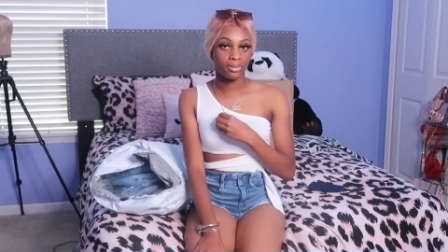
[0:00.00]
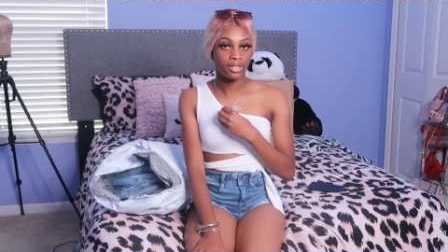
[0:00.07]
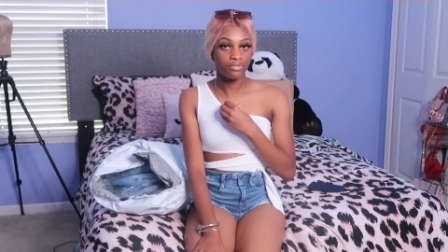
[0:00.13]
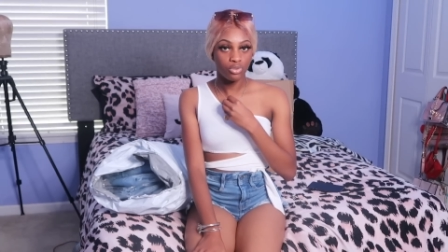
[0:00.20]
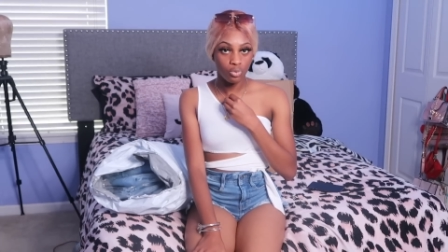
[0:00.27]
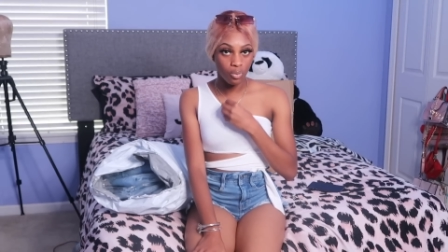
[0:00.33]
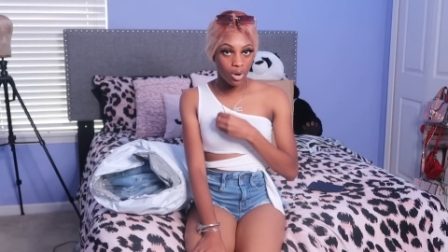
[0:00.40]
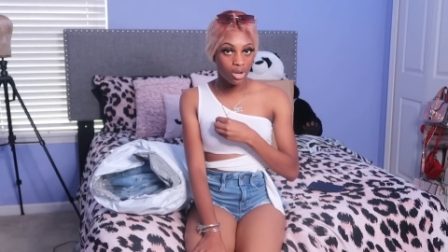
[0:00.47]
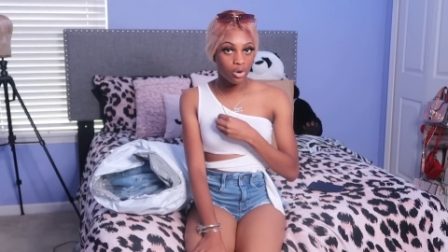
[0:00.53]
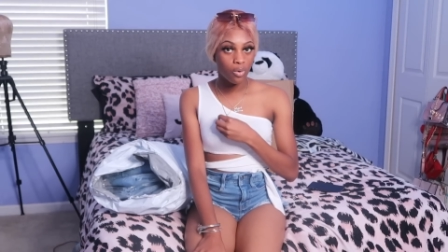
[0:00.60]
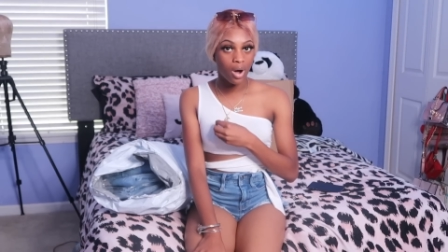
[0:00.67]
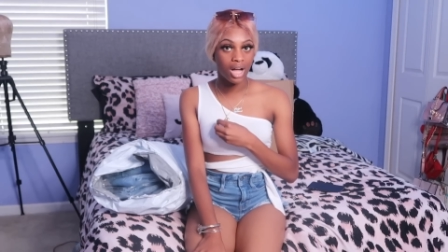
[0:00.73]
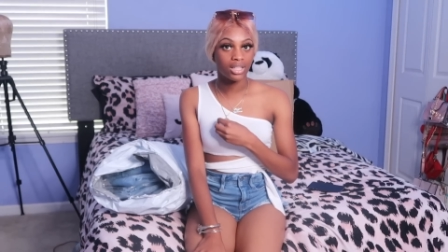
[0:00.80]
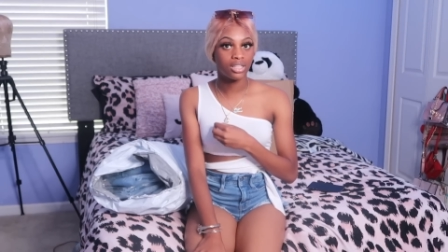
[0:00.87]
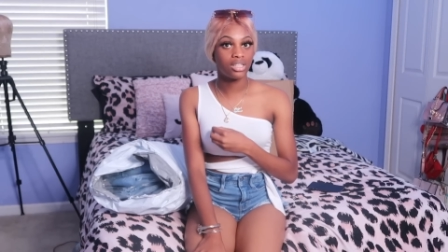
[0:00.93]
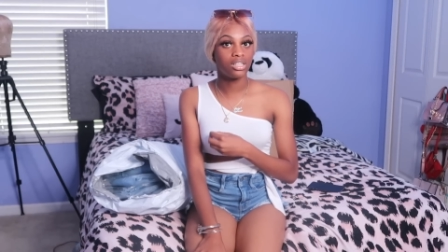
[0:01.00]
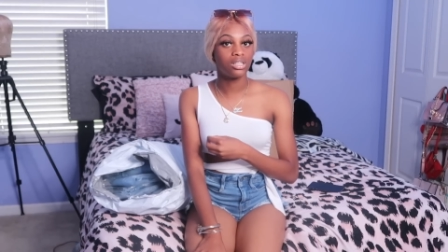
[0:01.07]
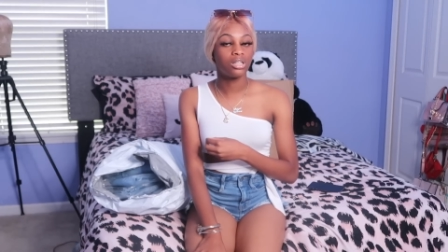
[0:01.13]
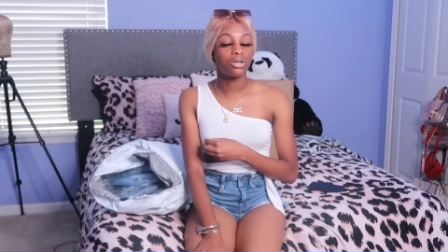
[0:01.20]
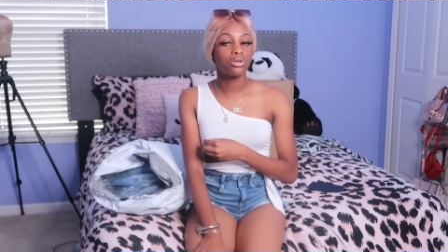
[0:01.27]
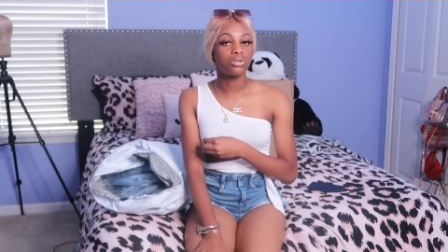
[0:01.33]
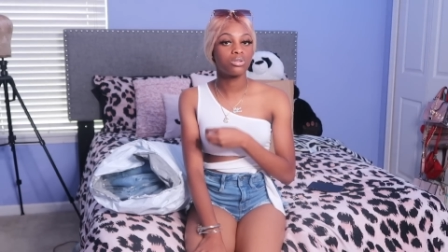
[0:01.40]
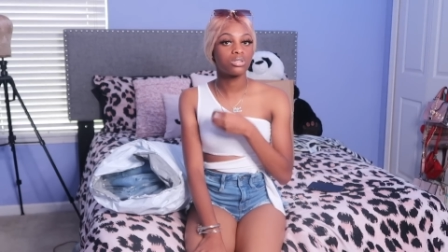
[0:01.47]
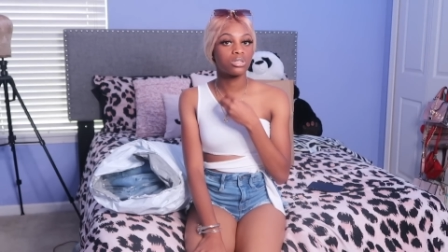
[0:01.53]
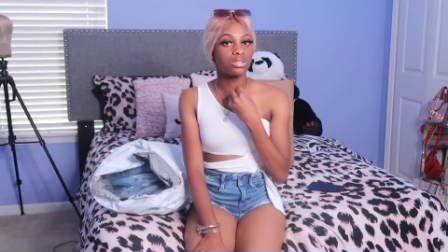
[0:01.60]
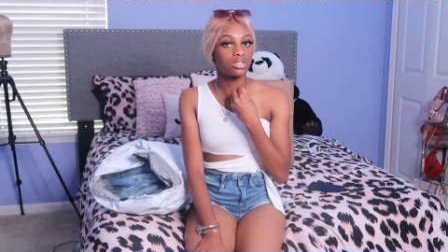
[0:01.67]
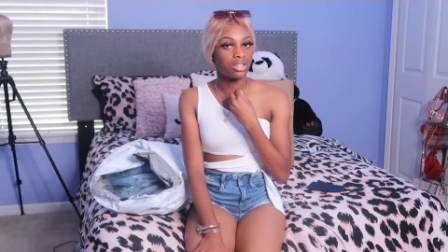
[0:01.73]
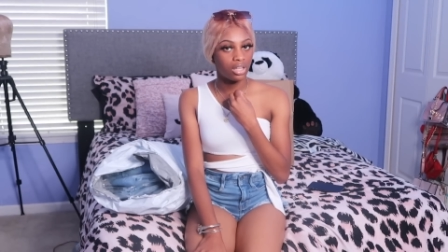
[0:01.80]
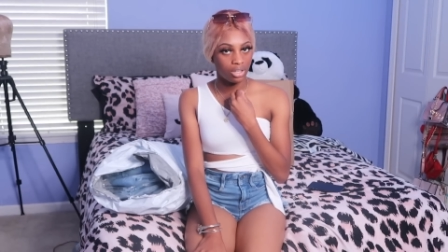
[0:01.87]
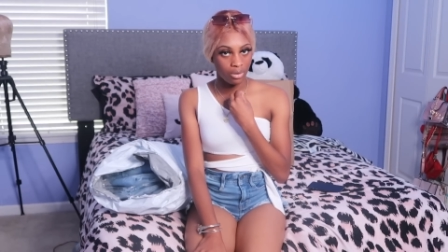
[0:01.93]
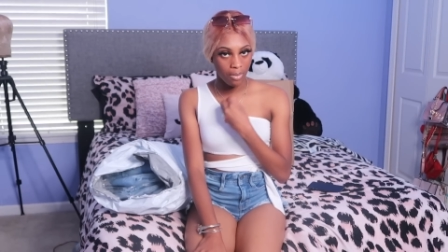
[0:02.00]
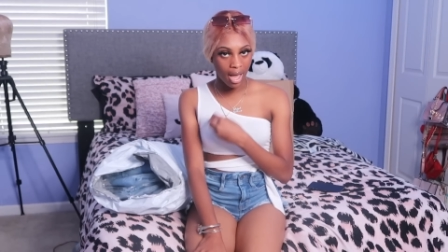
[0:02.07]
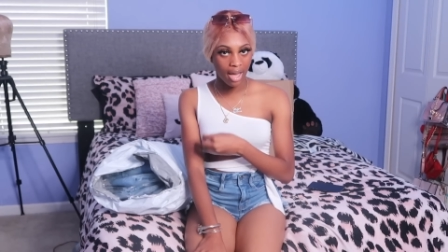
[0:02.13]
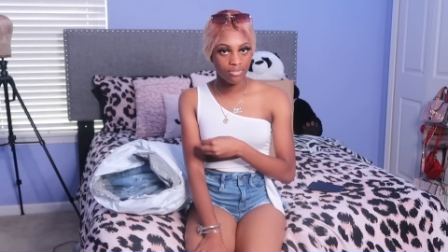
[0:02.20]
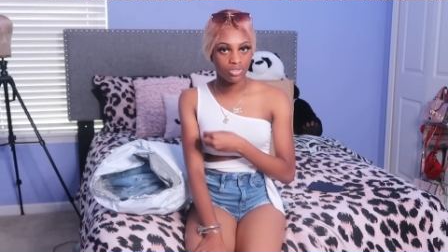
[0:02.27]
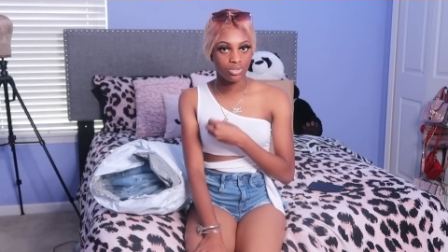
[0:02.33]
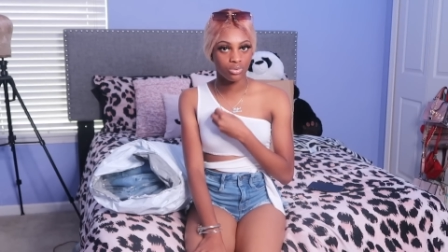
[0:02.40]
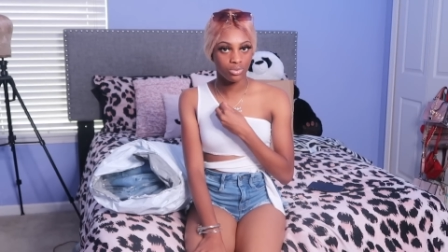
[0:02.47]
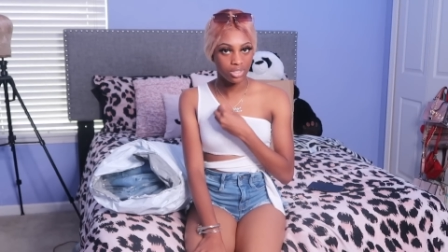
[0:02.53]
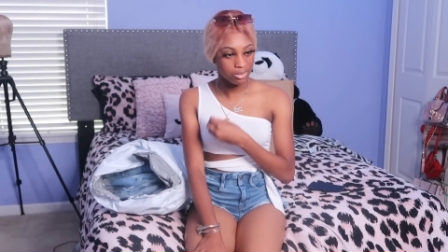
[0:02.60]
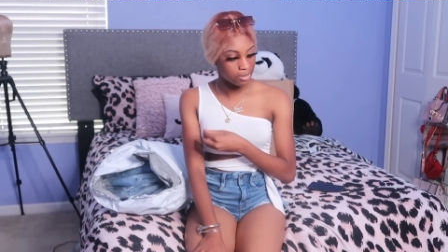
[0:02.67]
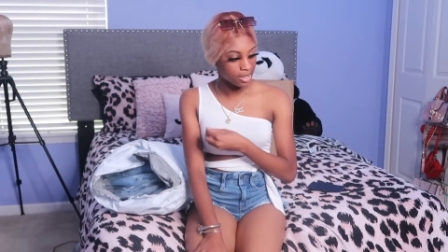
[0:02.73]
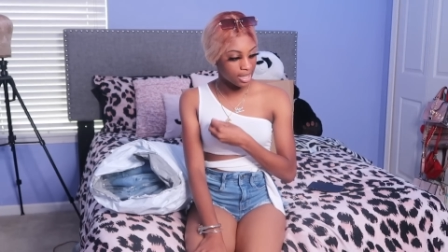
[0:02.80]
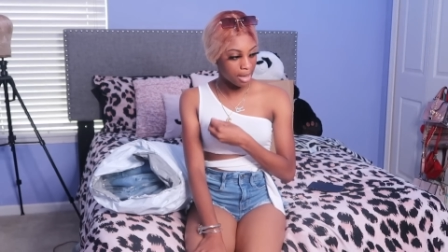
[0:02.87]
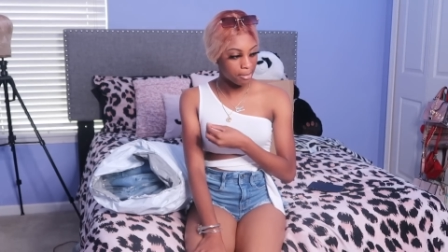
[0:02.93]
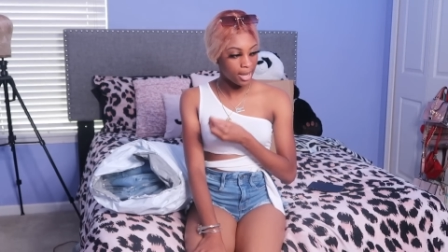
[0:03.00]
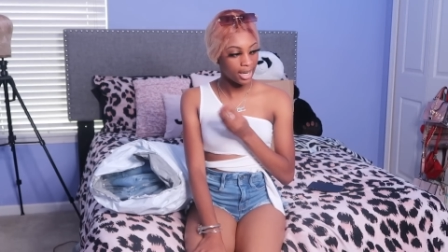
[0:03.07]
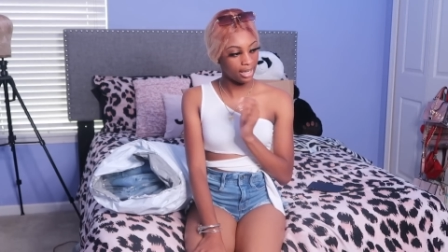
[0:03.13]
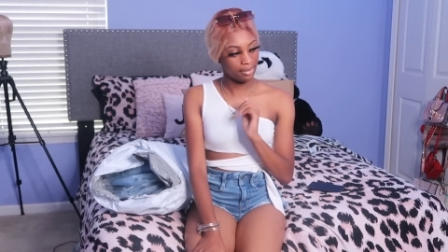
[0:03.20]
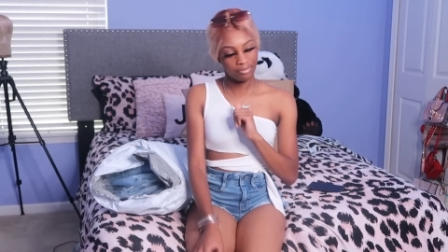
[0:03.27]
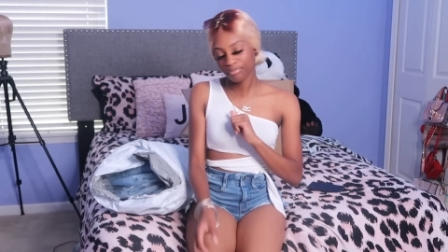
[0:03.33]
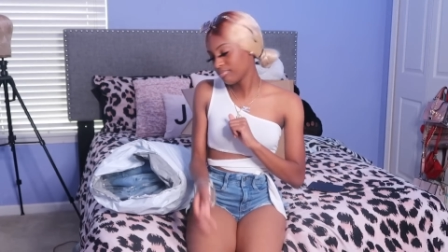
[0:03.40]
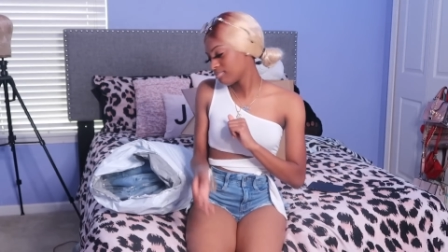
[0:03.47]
But if you want quality clothes, then you have to spend that money.